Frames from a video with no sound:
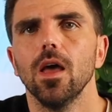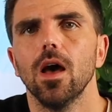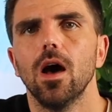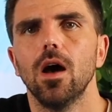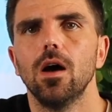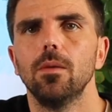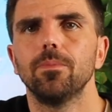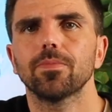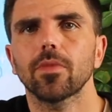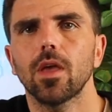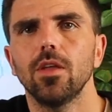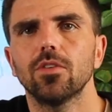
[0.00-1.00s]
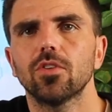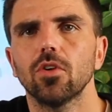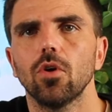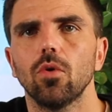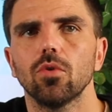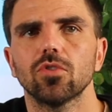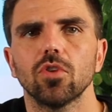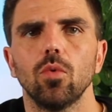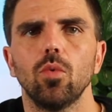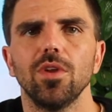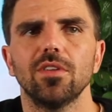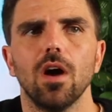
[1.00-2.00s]
Um, and so, so
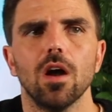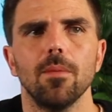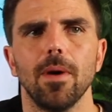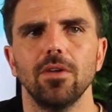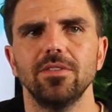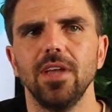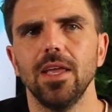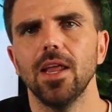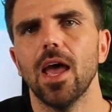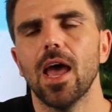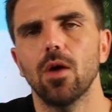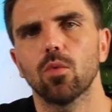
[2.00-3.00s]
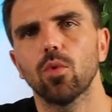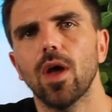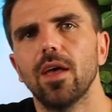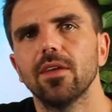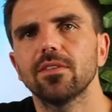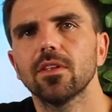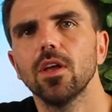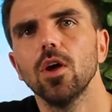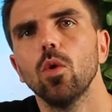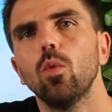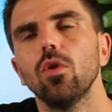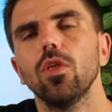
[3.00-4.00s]
when we talk about data at rest,
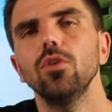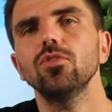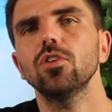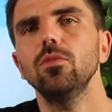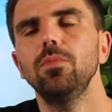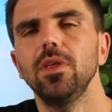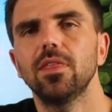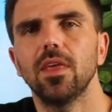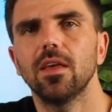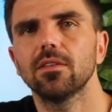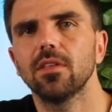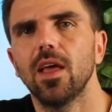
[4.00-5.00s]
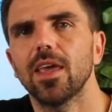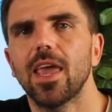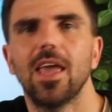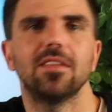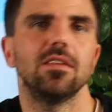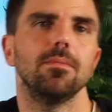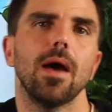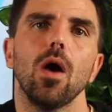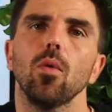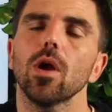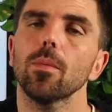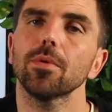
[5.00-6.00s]
well, those could be things like anti-malware